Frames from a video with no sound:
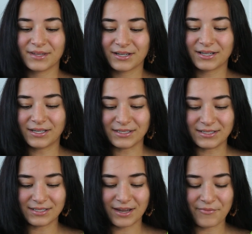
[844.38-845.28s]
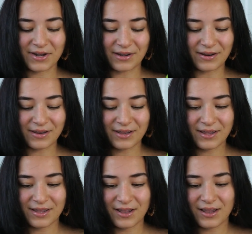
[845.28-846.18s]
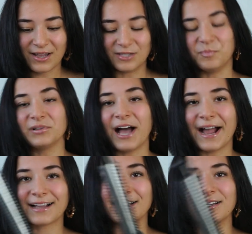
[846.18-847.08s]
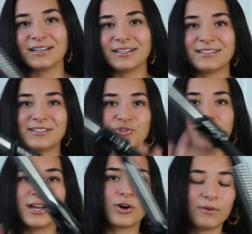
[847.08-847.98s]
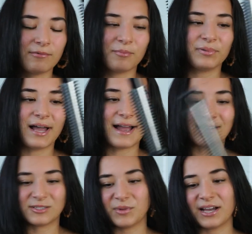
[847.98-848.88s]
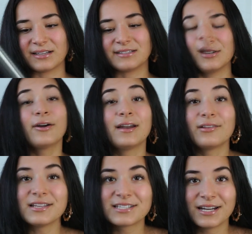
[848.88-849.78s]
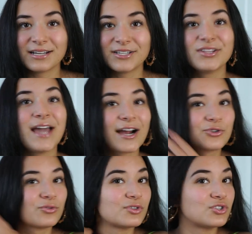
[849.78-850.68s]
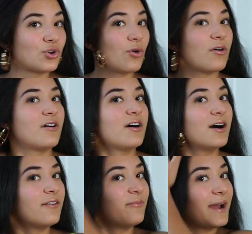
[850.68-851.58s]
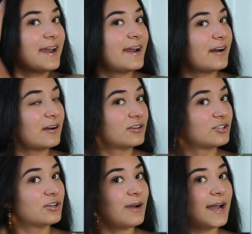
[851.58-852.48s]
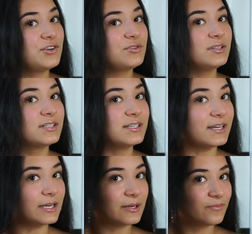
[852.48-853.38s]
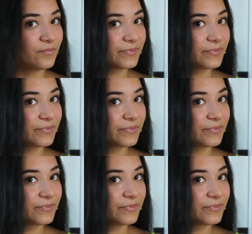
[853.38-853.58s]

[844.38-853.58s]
Because, I mean... It's black, you can't go wrong with black, it's black and silver. Okay, now let's get on to the actual result of my hair. So as you can see,